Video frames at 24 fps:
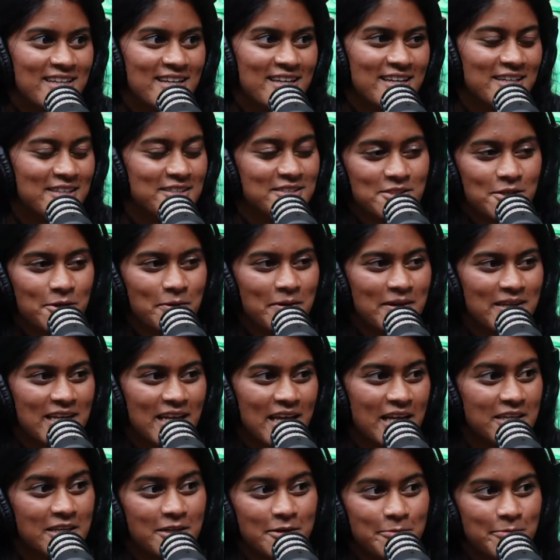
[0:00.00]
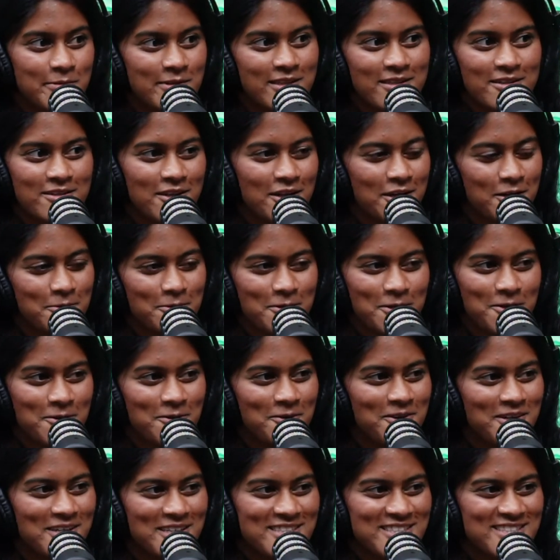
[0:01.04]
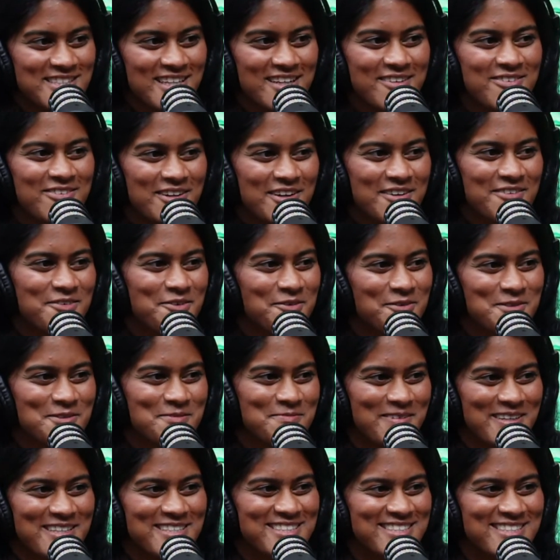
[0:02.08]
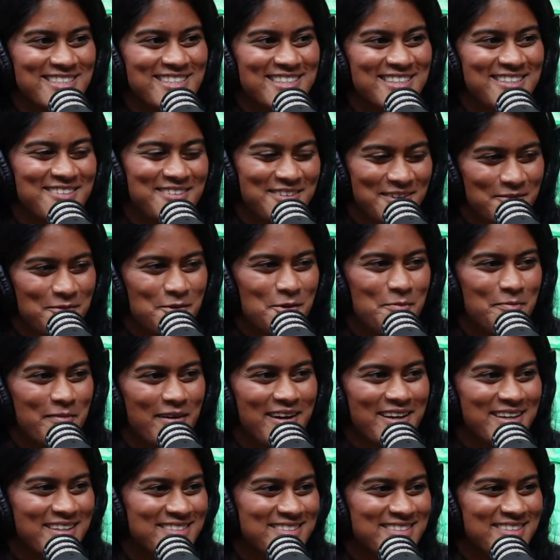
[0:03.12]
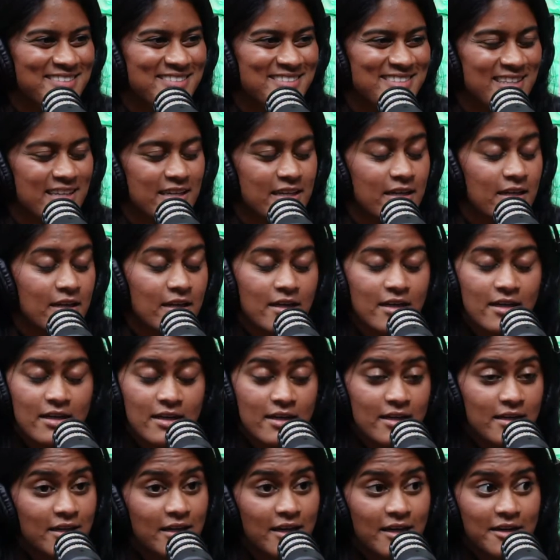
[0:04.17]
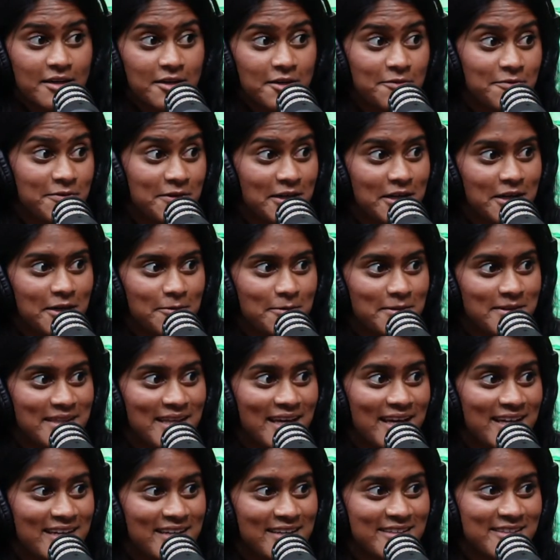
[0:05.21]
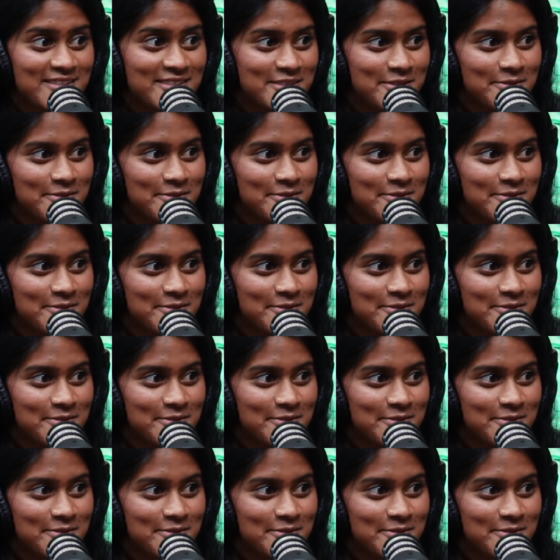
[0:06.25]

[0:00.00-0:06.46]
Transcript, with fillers: And so I did it with The Clockwork Orange. Like, whatever was mentioned in Criminal Minds, I was like, gotta go figure out what that is.